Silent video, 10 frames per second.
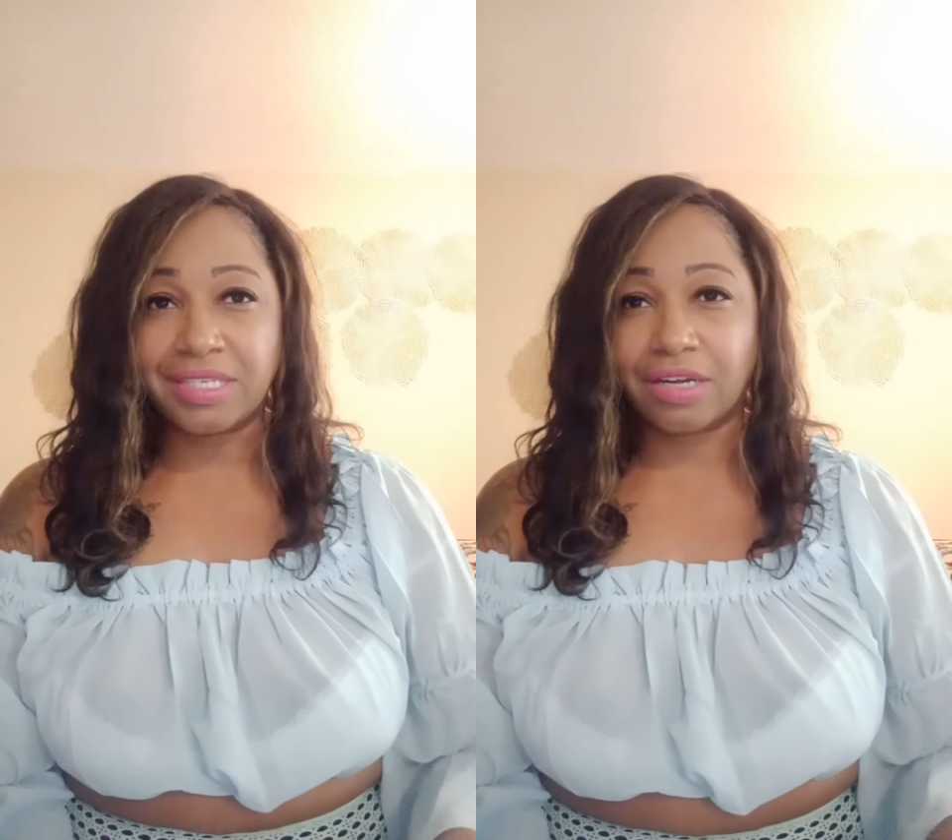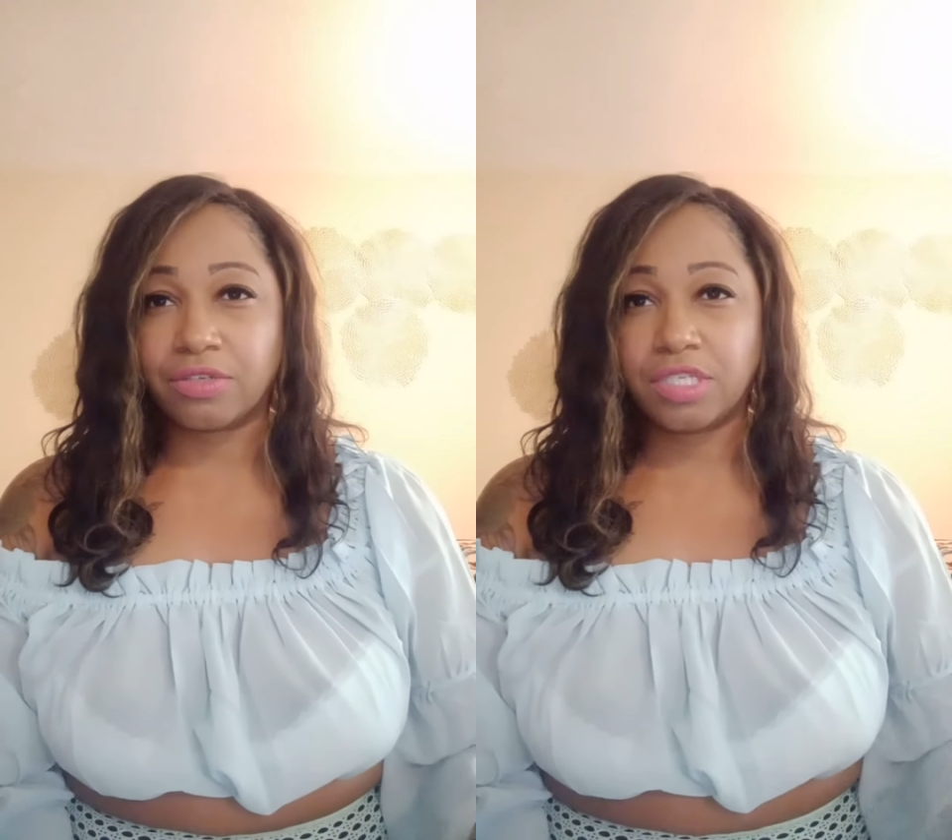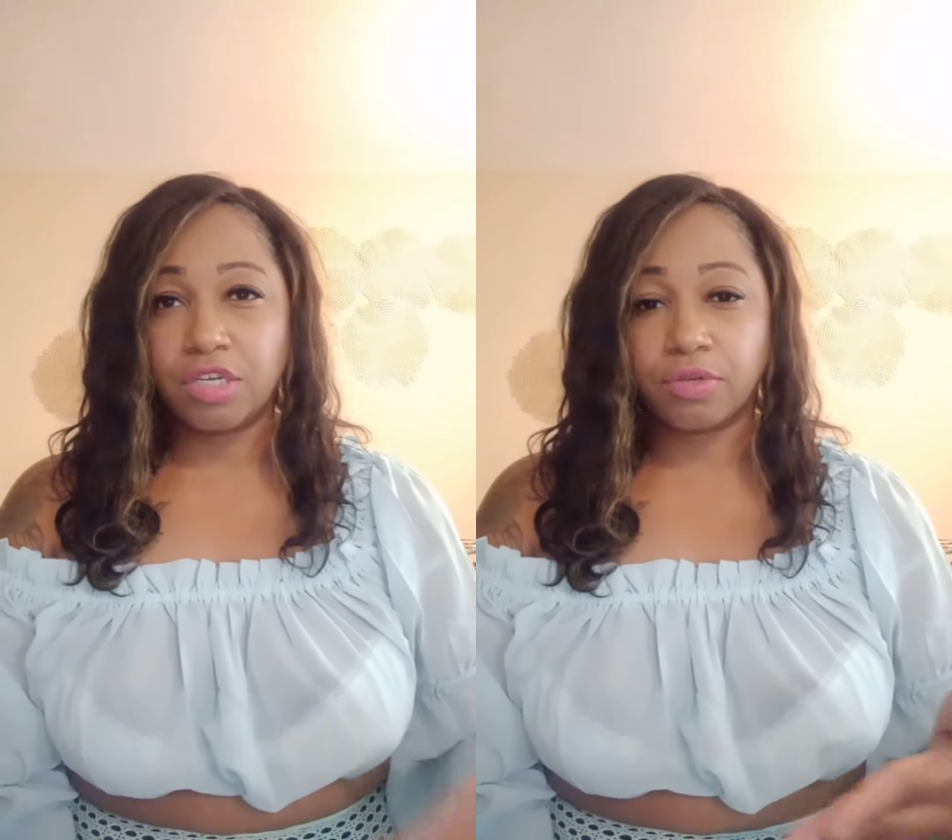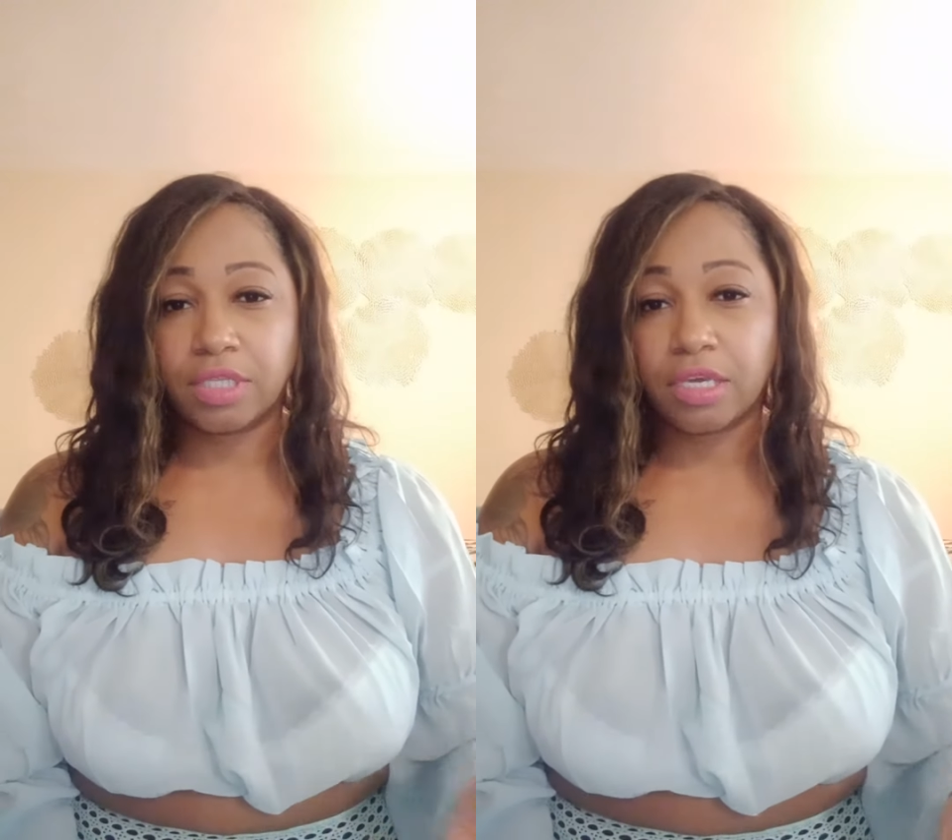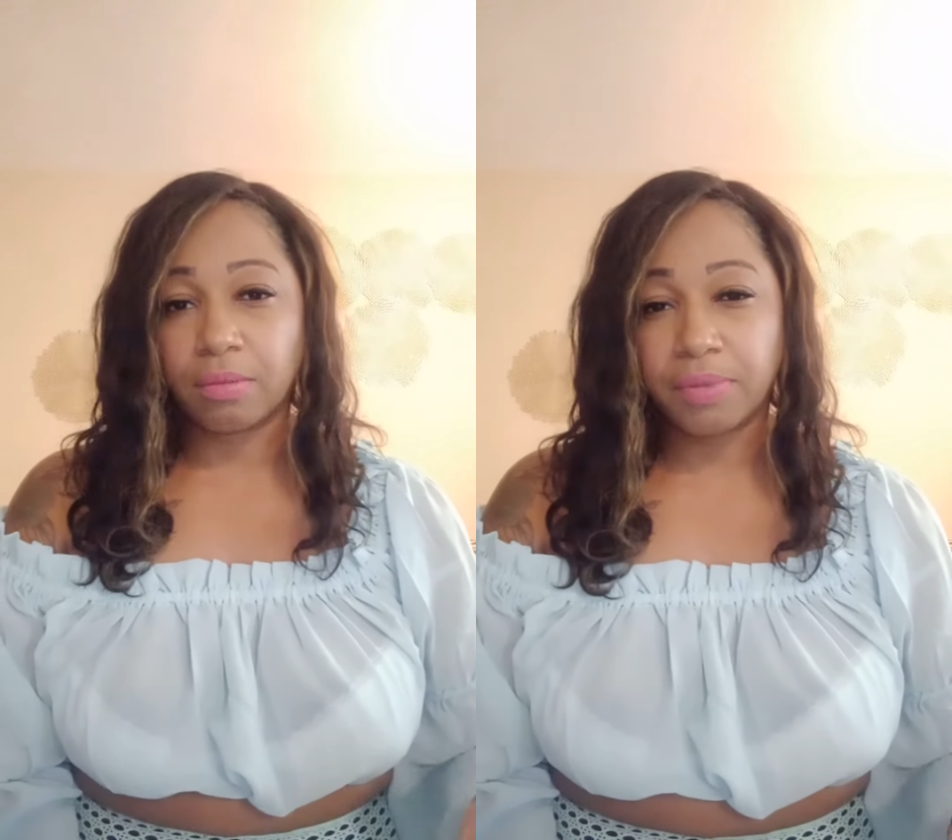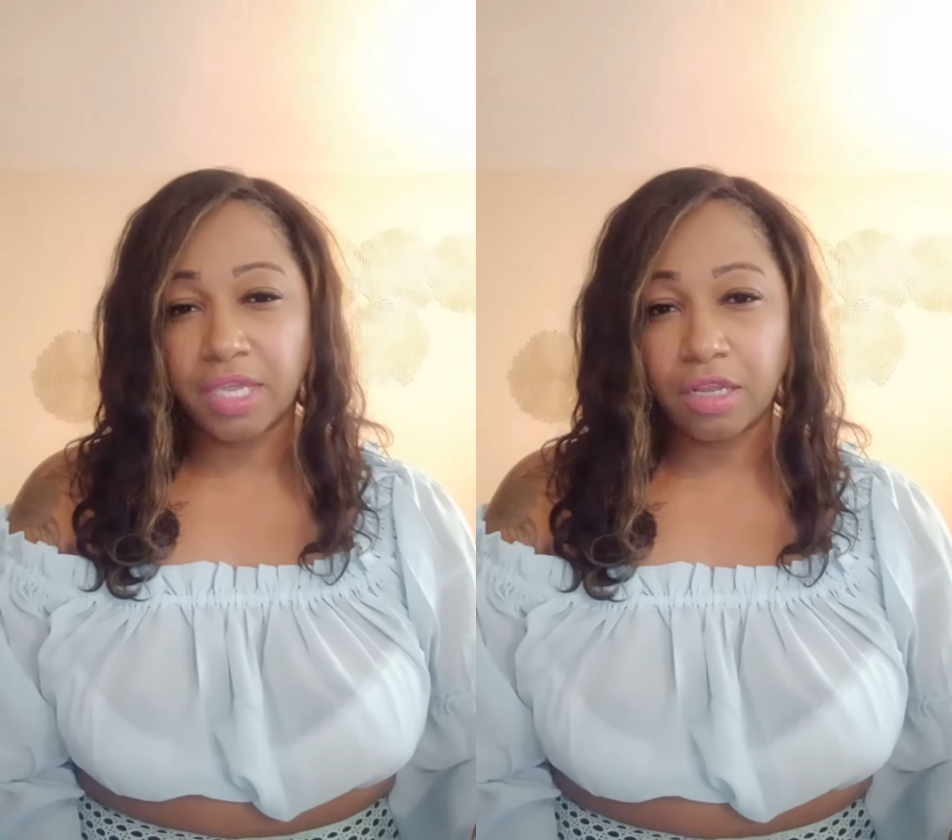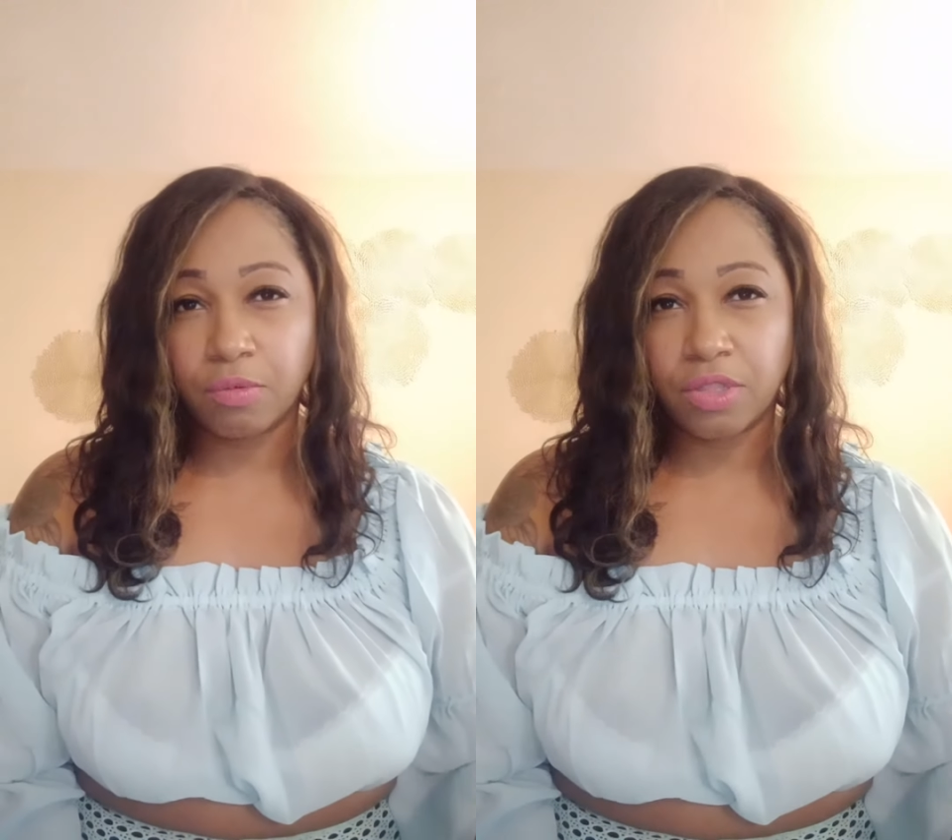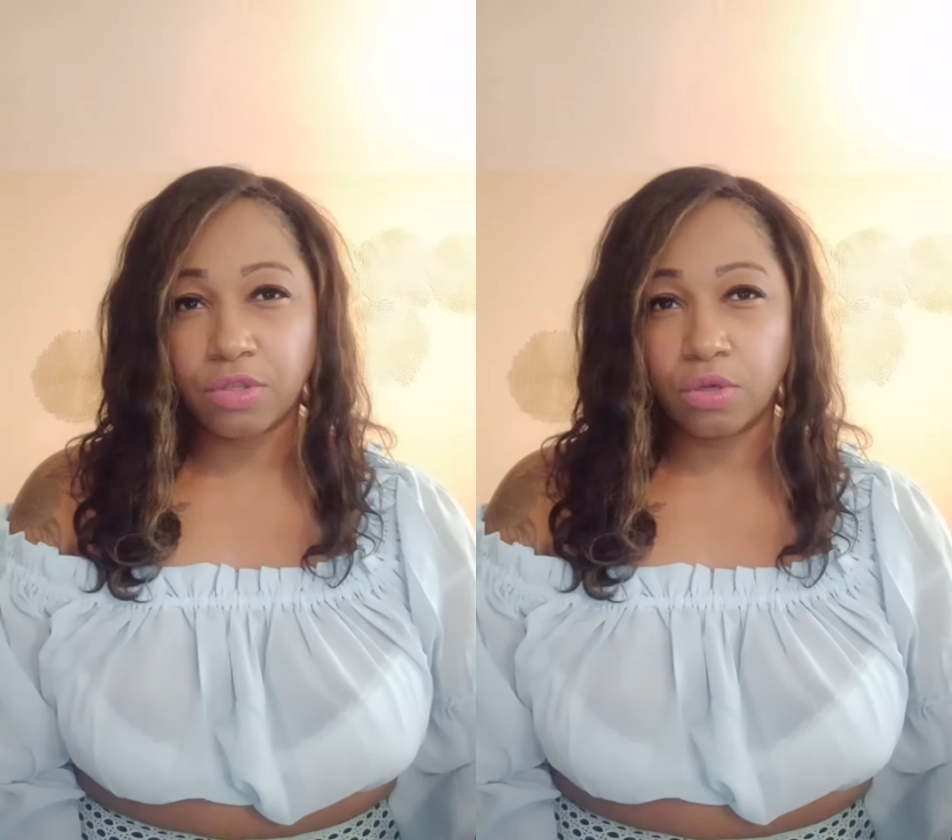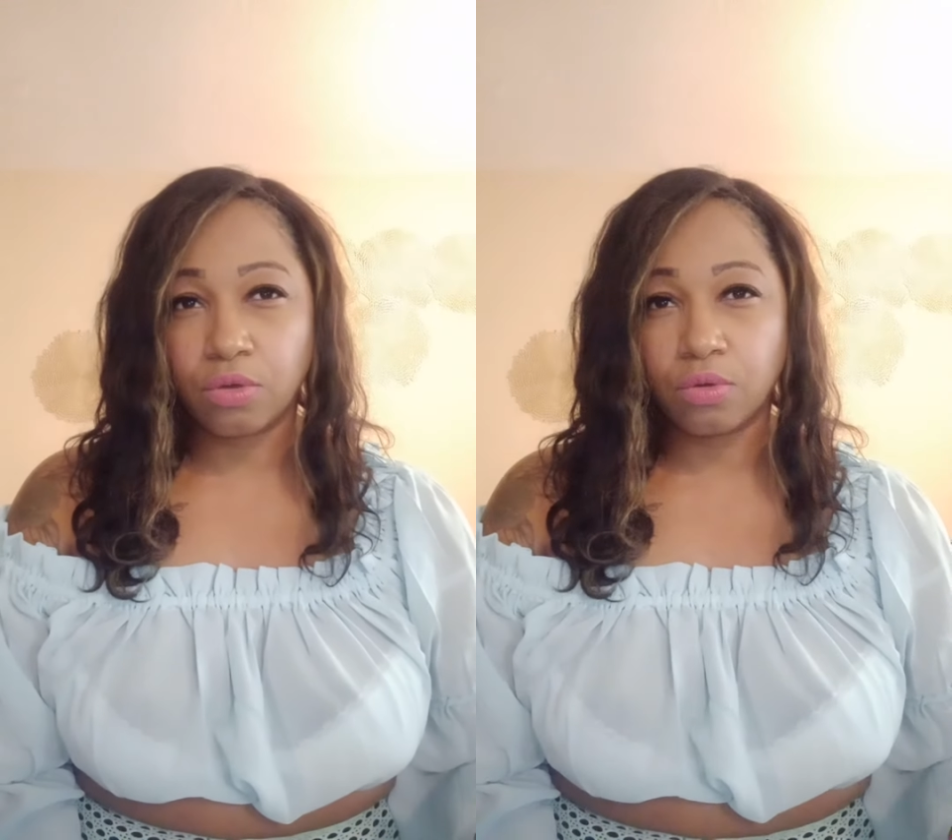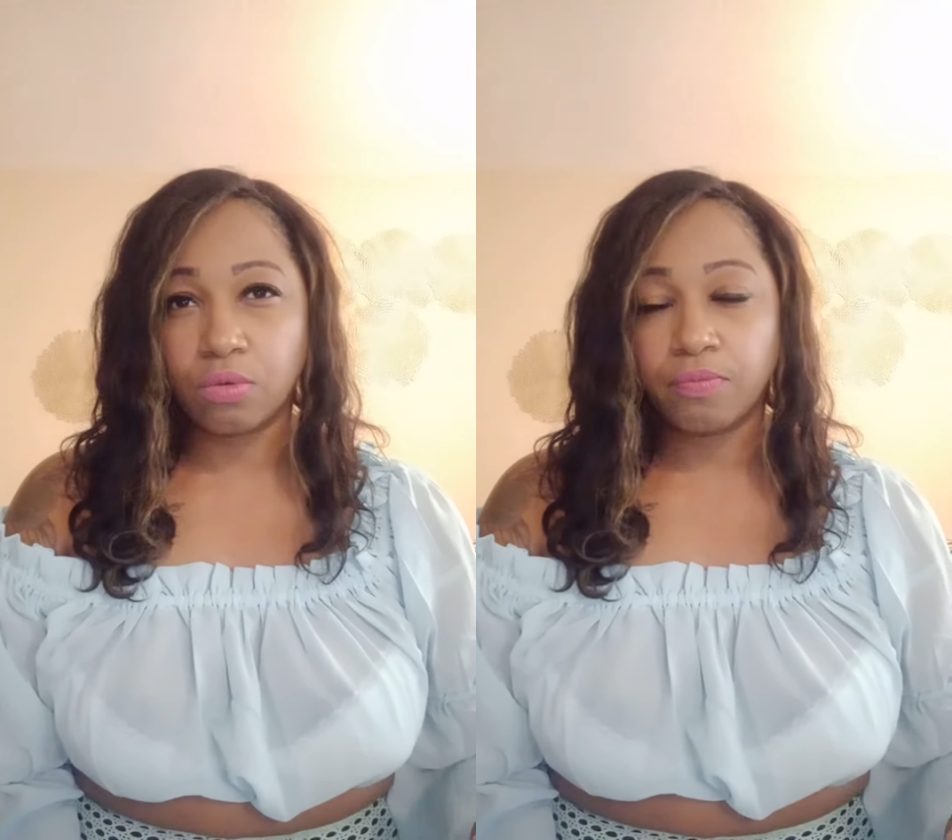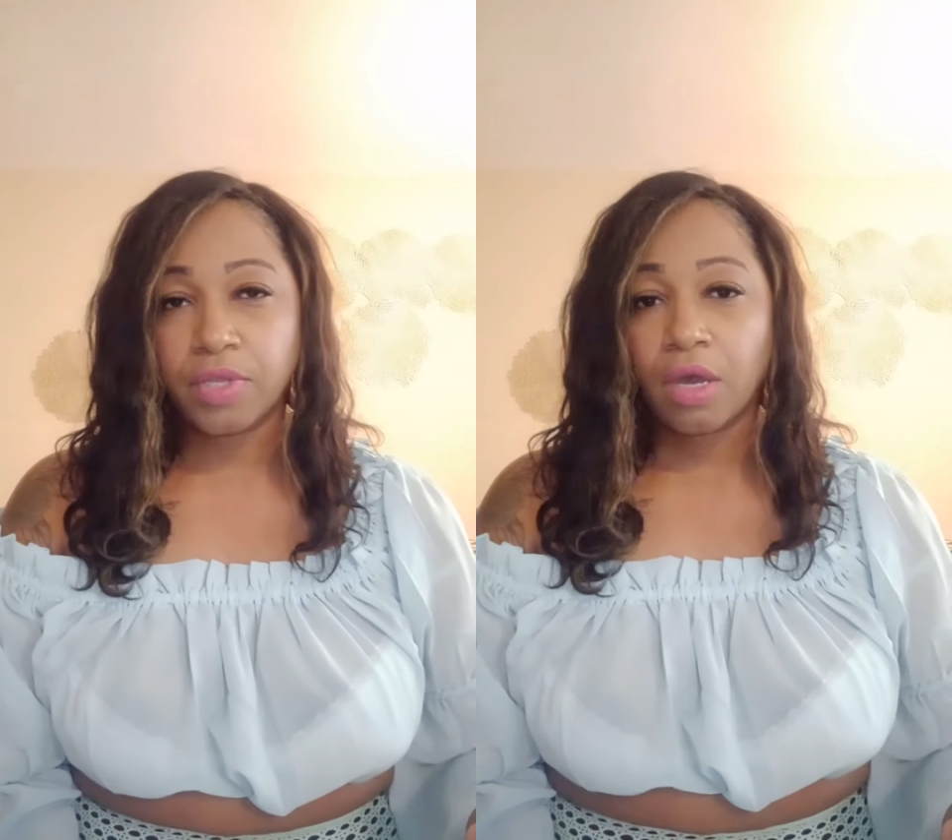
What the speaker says: that are secretly competing with you,